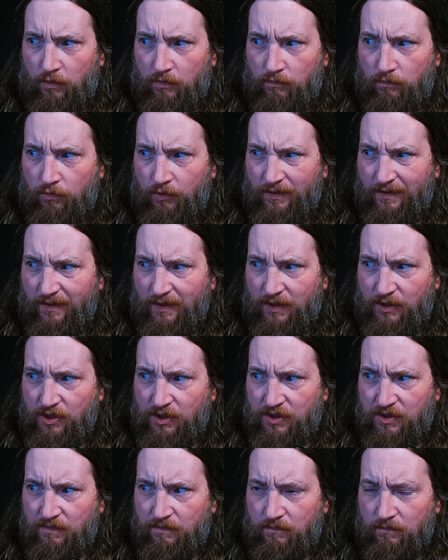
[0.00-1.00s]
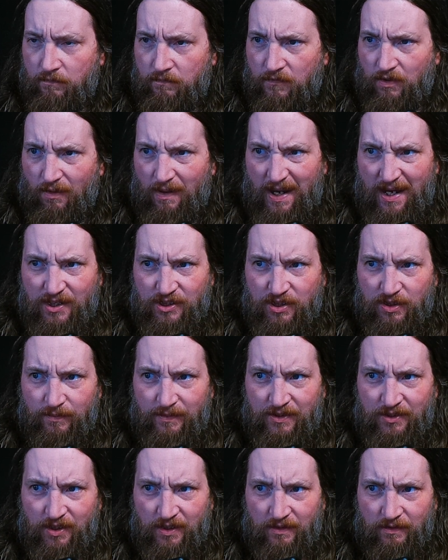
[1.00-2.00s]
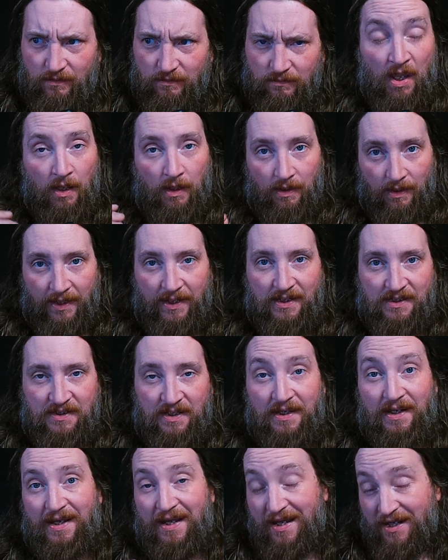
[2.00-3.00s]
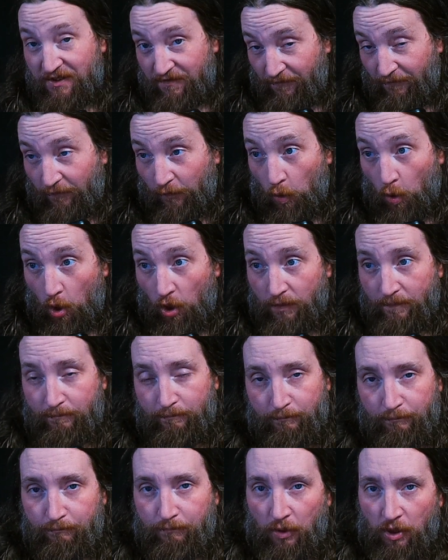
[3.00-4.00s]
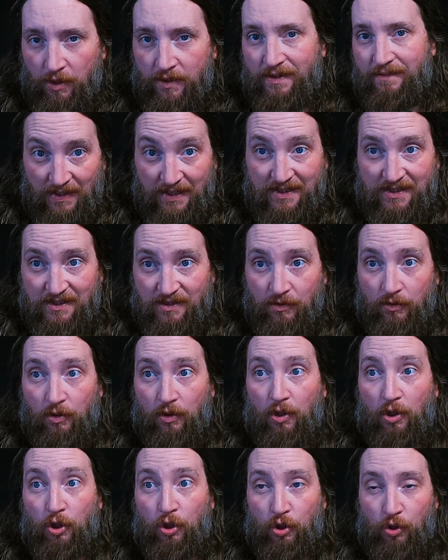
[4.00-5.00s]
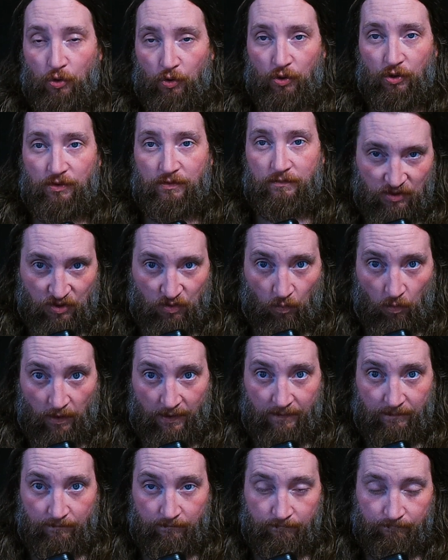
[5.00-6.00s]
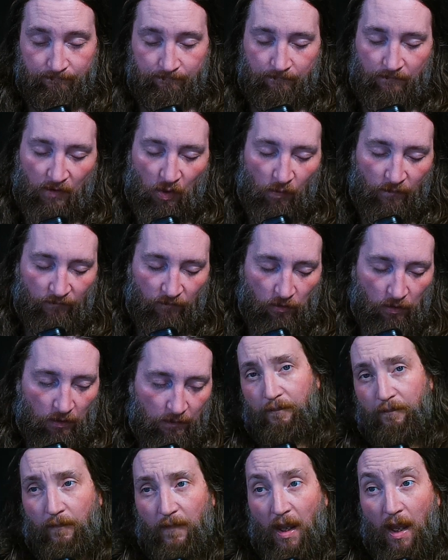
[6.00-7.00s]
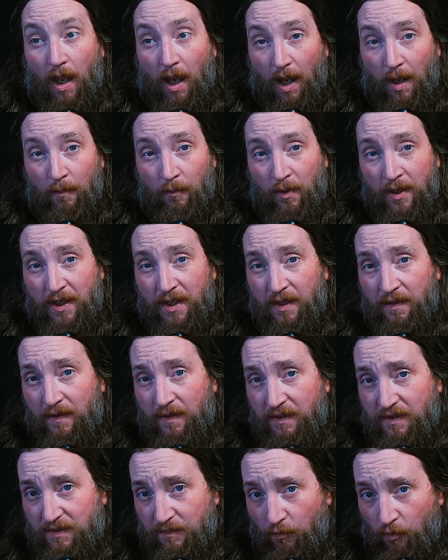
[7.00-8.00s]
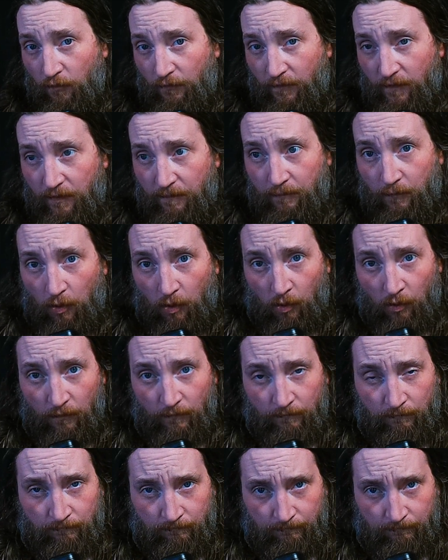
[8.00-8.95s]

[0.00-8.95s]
wouldn't they just crash into each other? Like I said, it's flawed, but it's still a good story overall. I'm ranking this movie on